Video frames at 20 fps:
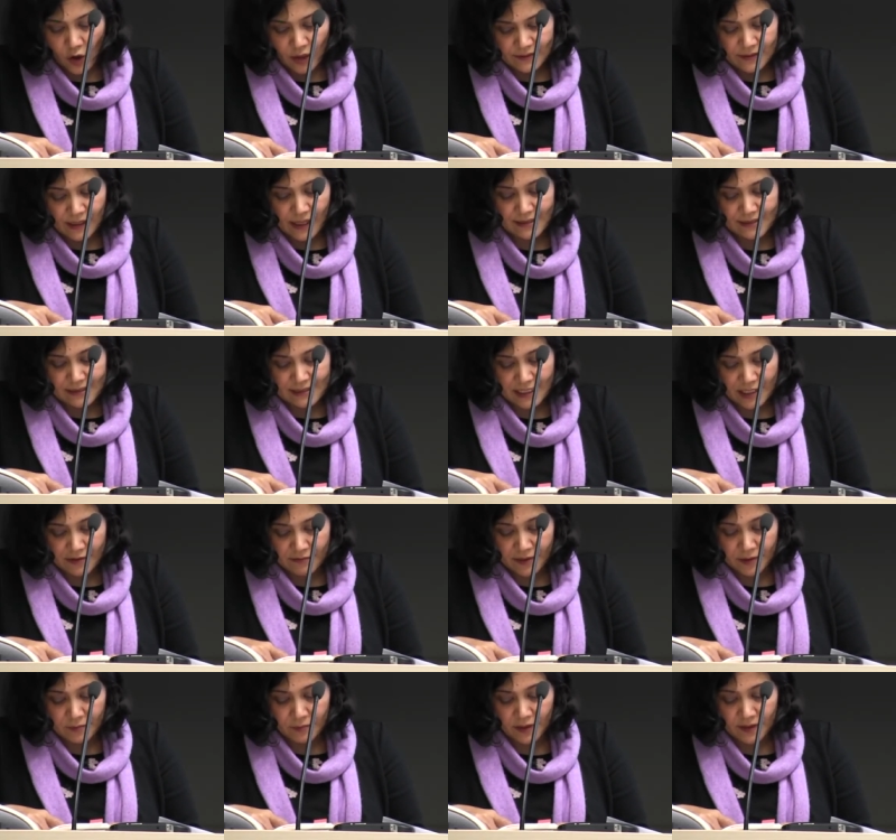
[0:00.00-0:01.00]
God has
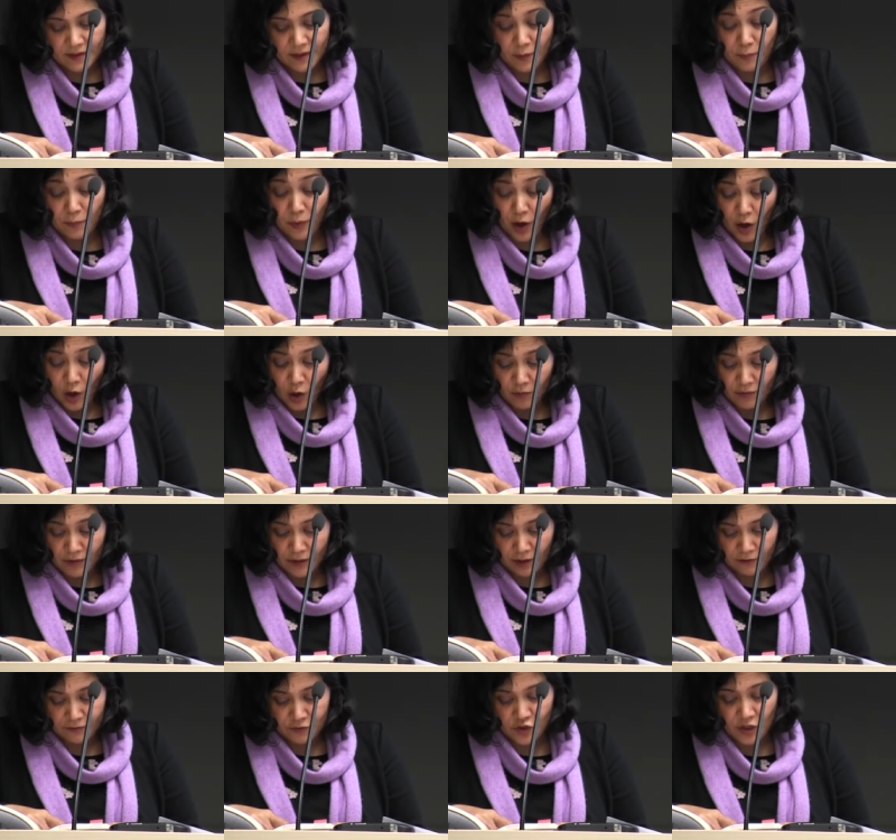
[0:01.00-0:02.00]
given me the
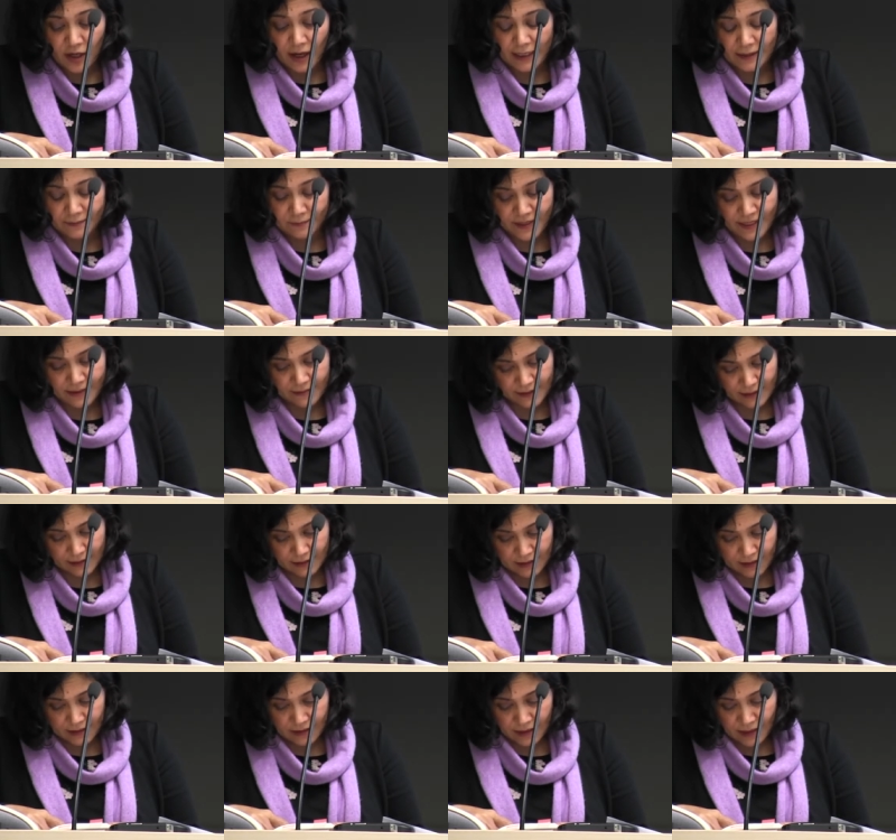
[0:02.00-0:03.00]
power of
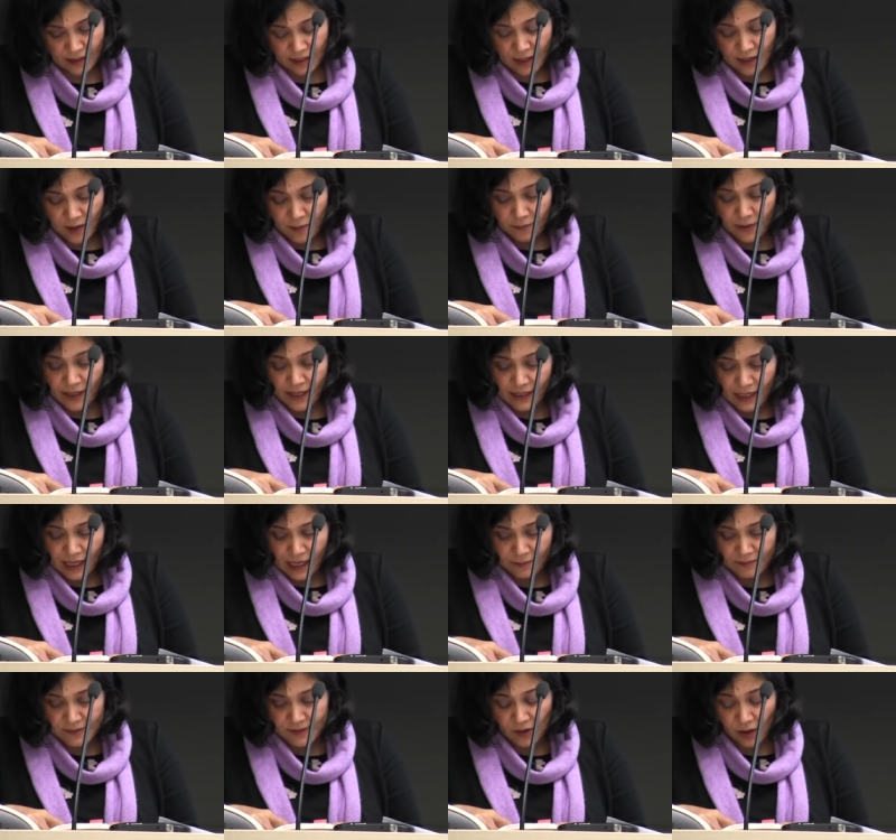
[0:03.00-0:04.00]
childbearing.
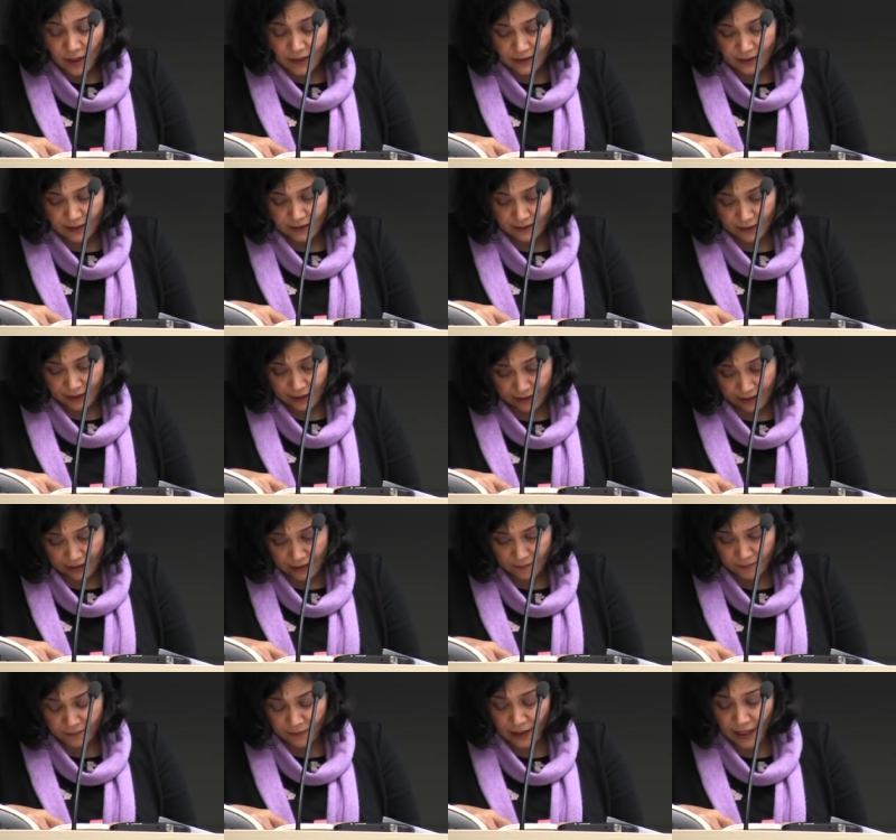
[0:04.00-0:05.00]
Perhaps I can
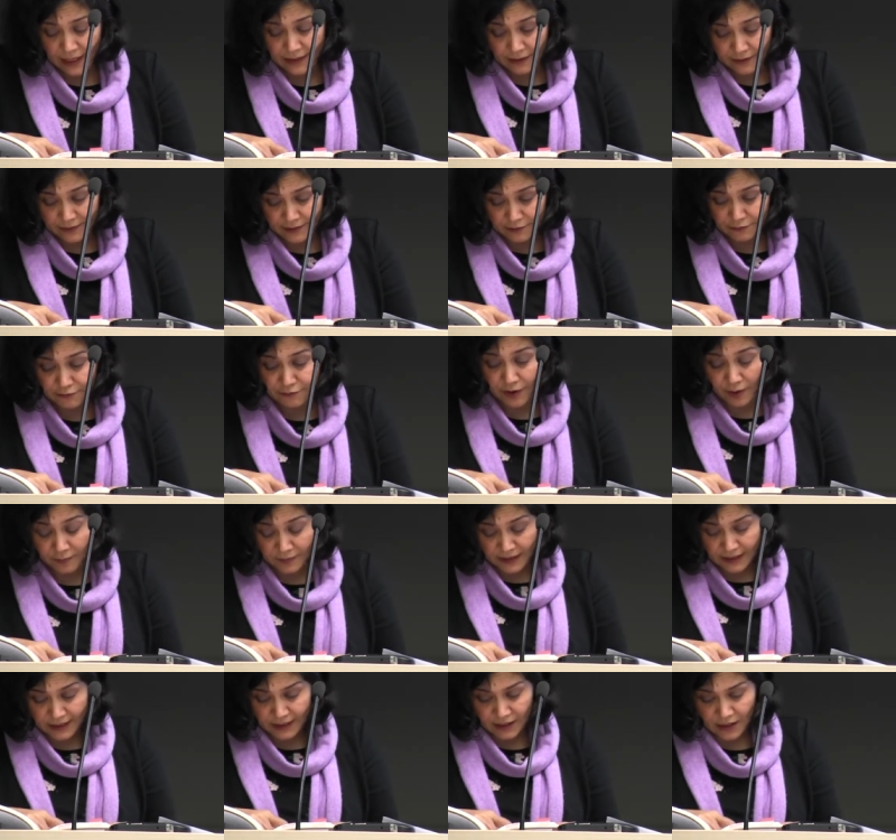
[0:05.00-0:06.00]
help another
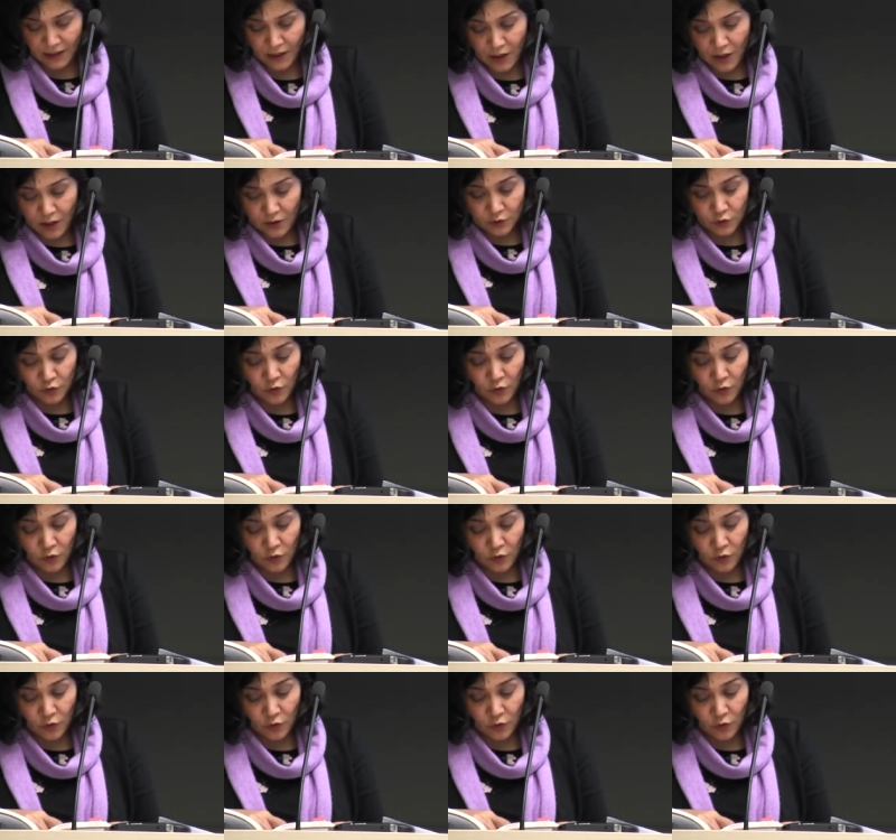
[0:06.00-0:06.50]
family